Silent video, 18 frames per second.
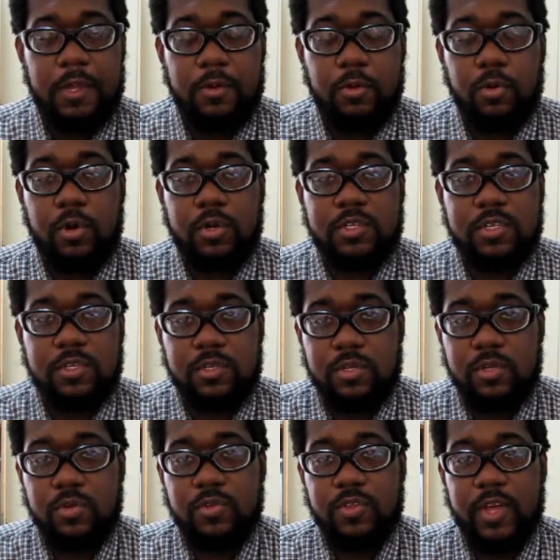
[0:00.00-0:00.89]
In order to
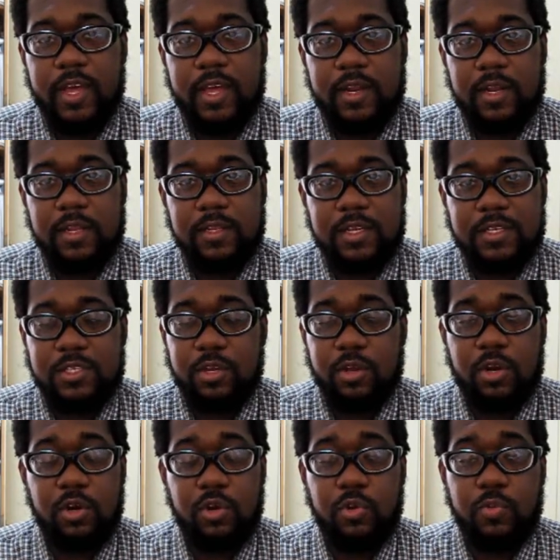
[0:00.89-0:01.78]
do that, unless
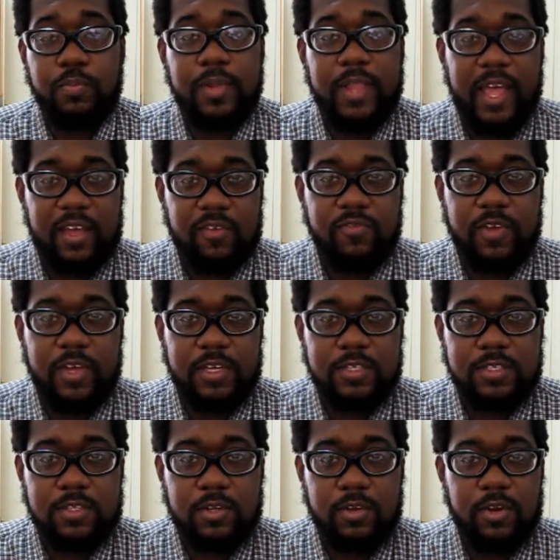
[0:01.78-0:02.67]
they're going to do
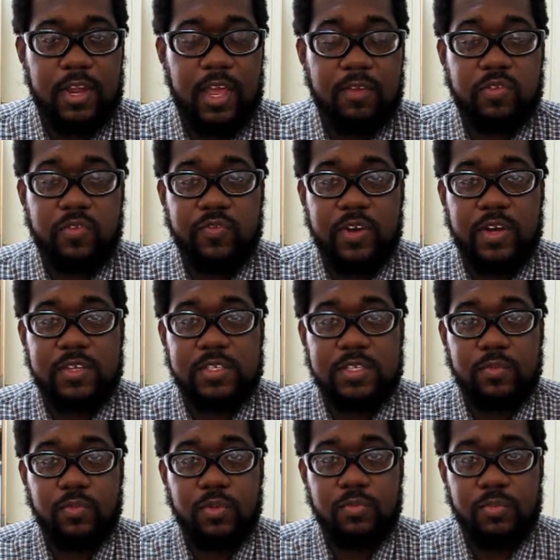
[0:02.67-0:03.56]
blackface, they're going to have to find
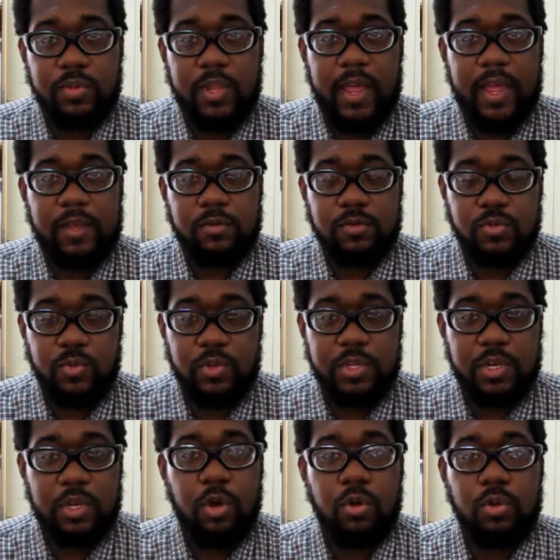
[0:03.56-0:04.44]
someone black who's
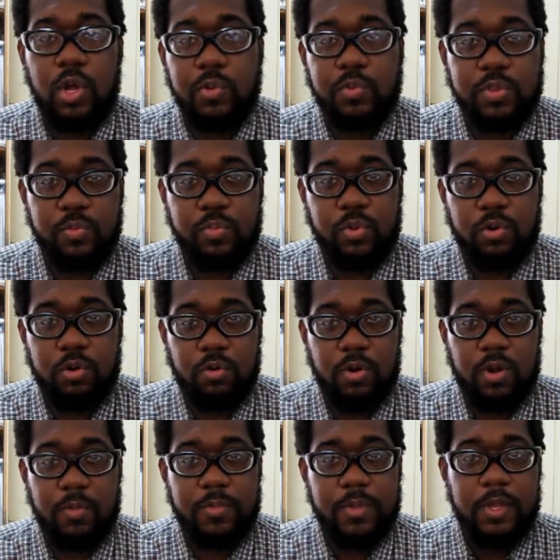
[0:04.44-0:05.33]
willing to go along with the
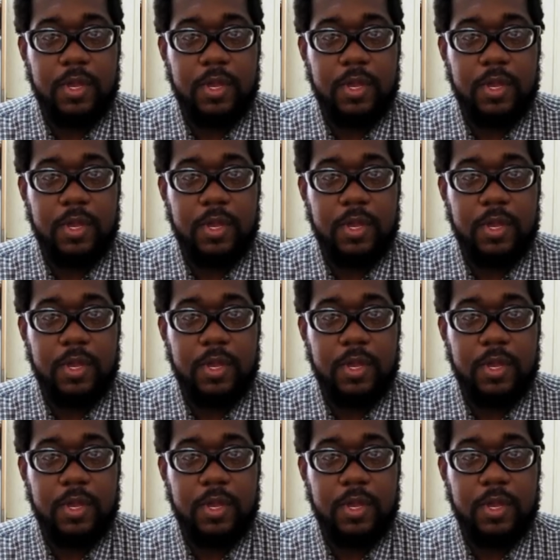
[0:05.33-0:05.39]
program.